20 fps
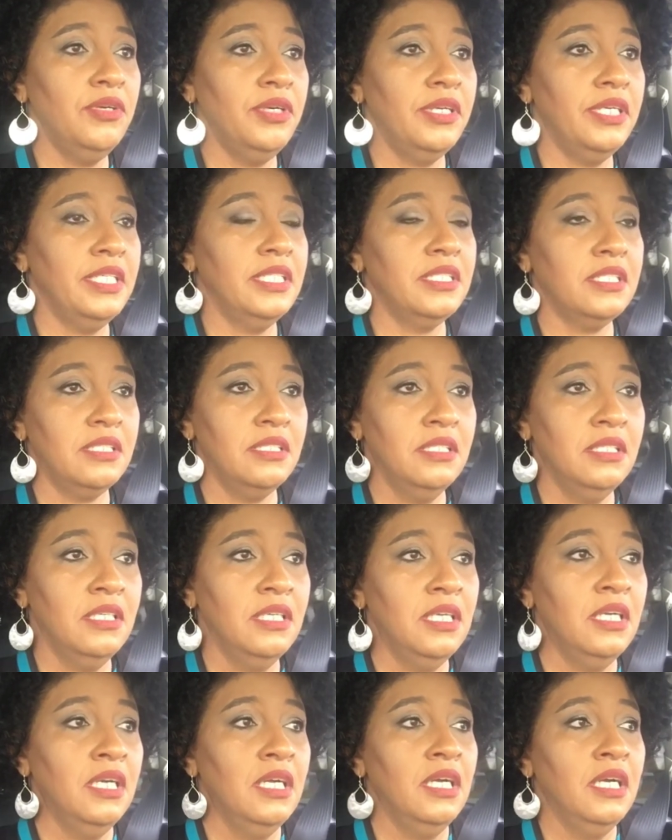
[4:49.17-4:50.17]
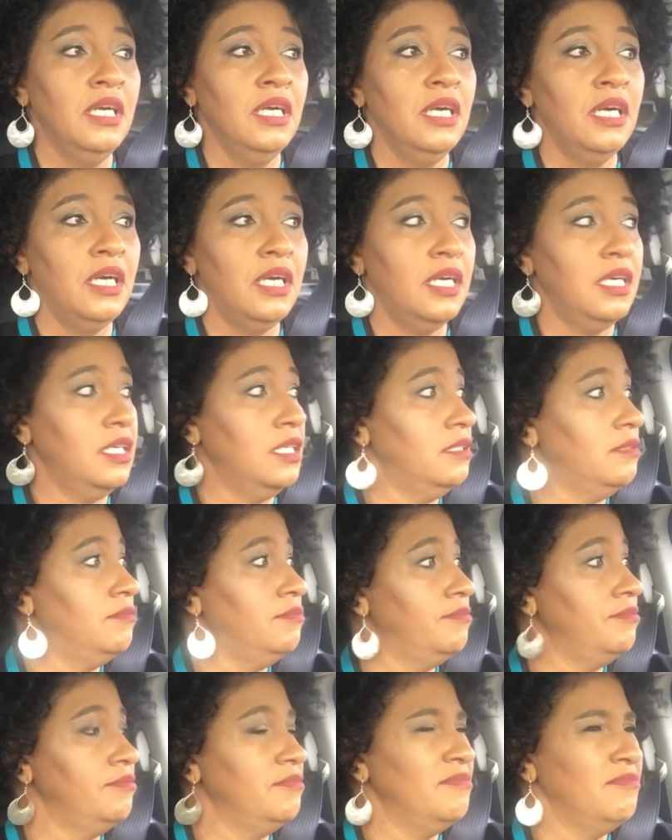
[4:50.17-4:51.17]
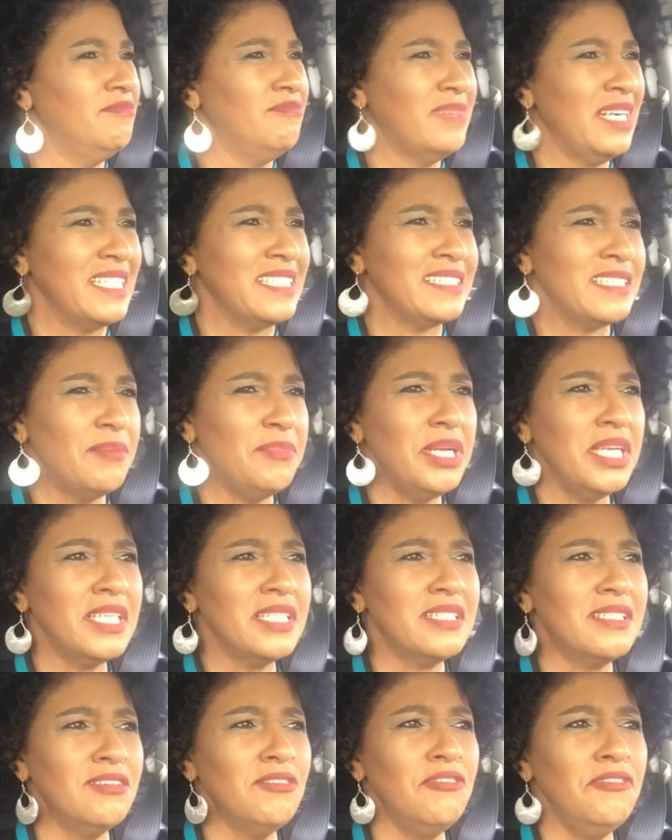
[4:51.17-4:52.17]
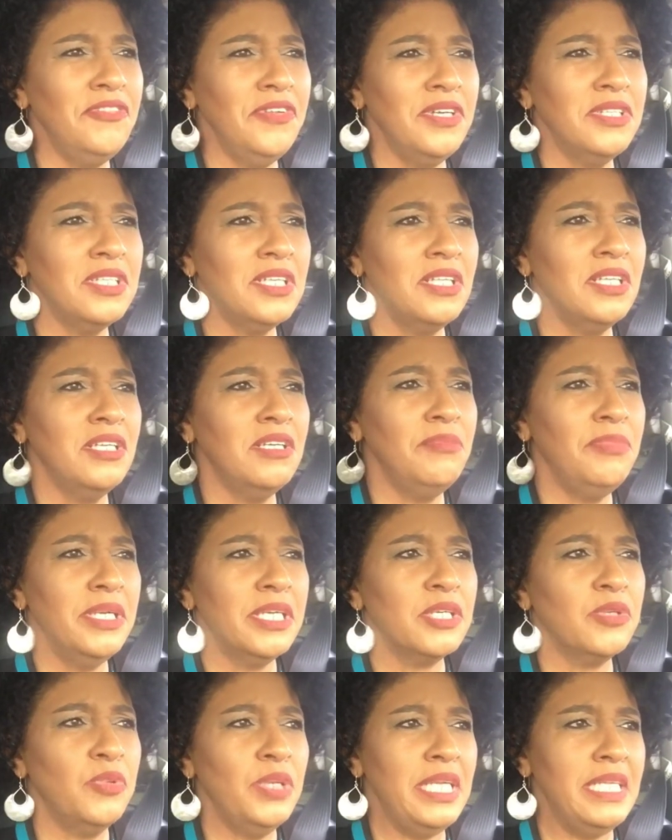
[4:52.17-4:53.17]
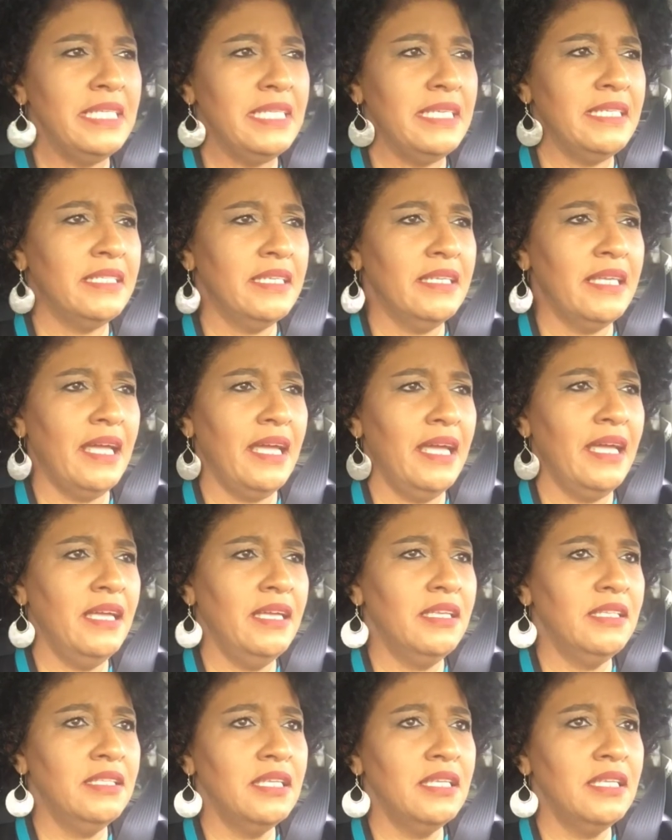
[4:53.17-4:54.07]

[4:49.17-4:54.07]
Okay, all right. Um, my stomach still feels a little bit queasy today.